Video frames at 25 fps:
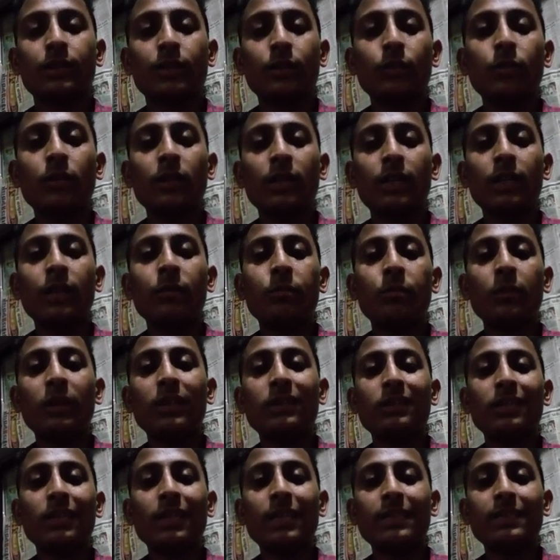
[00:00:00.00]
given any
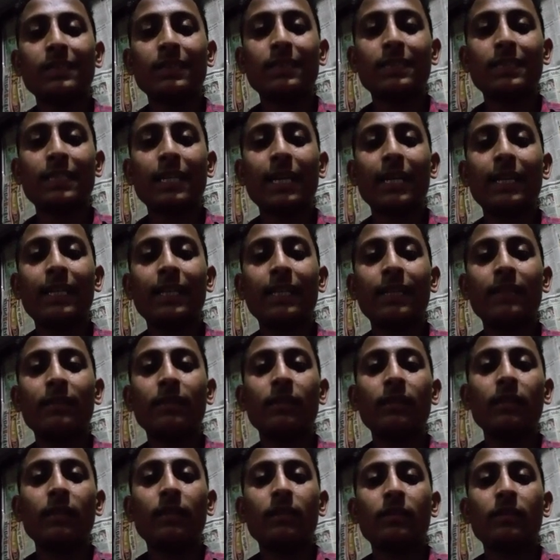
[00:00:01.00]
method as a static,
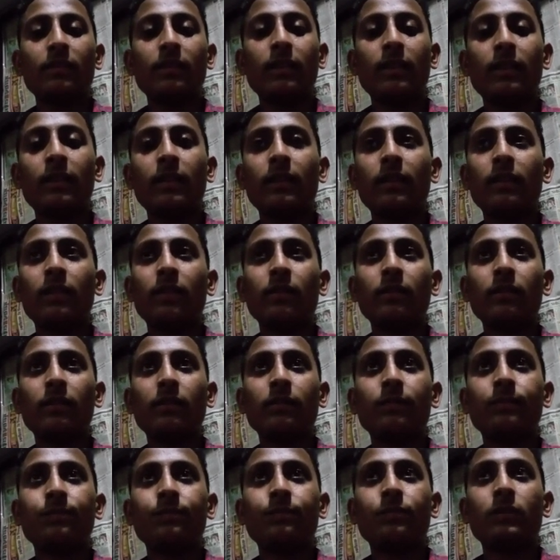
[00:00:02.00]
then
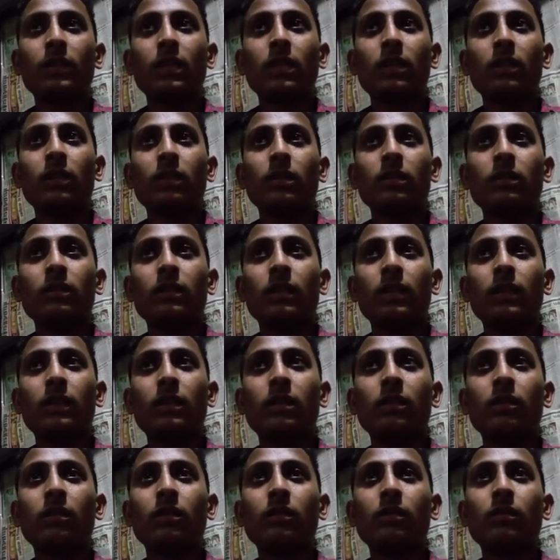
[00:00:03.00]

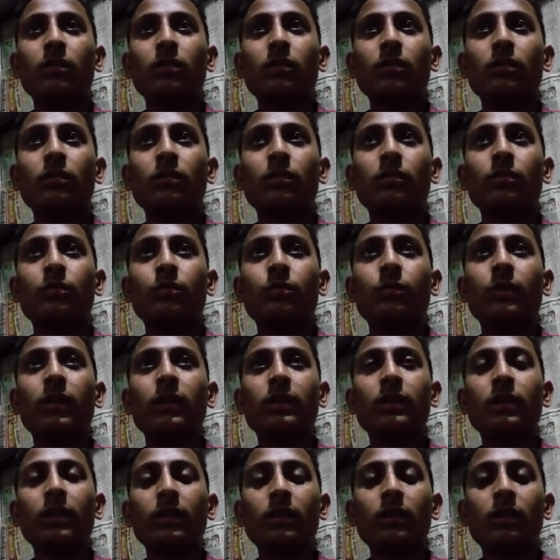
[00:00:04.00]
that
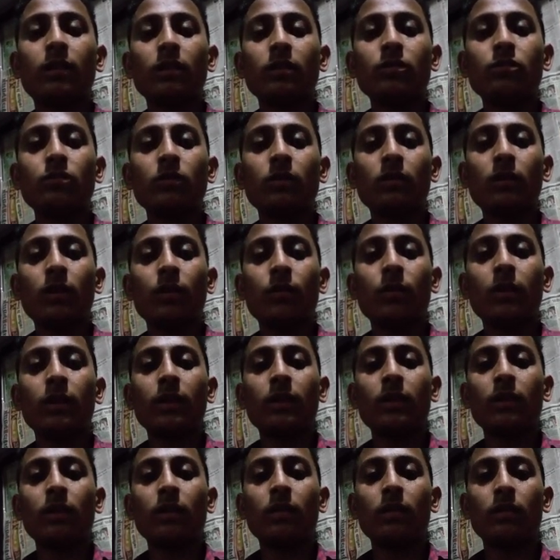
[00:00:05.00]
method does not
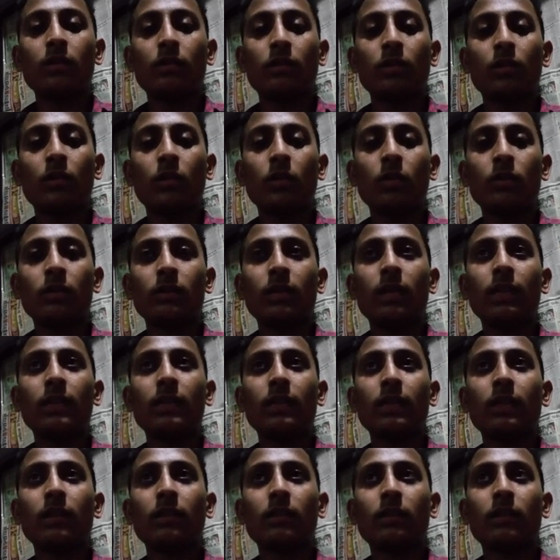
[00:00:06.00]
having or that
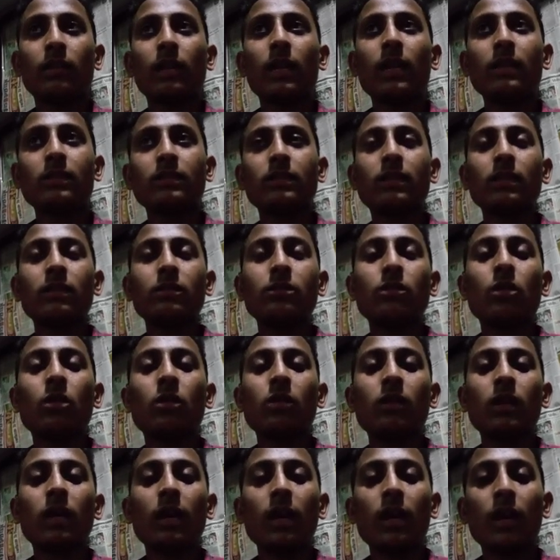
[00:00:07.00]
class does
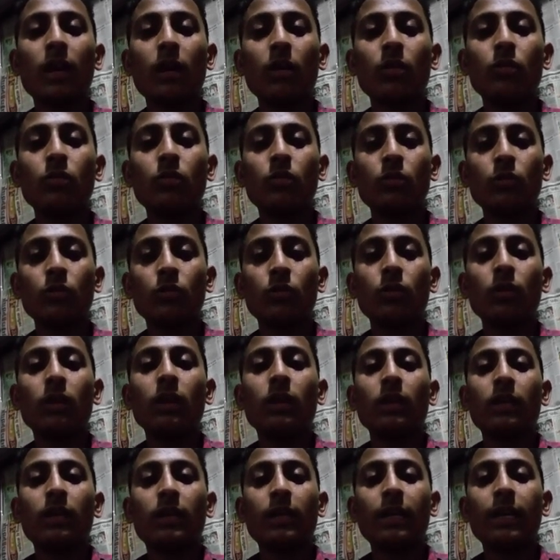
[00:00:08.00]
not have to
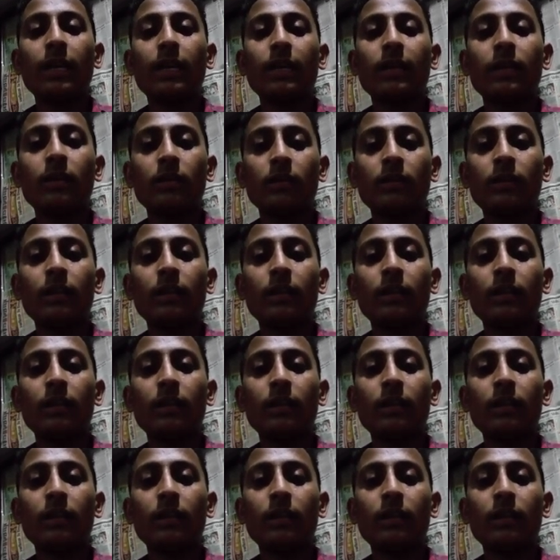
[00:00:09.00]
create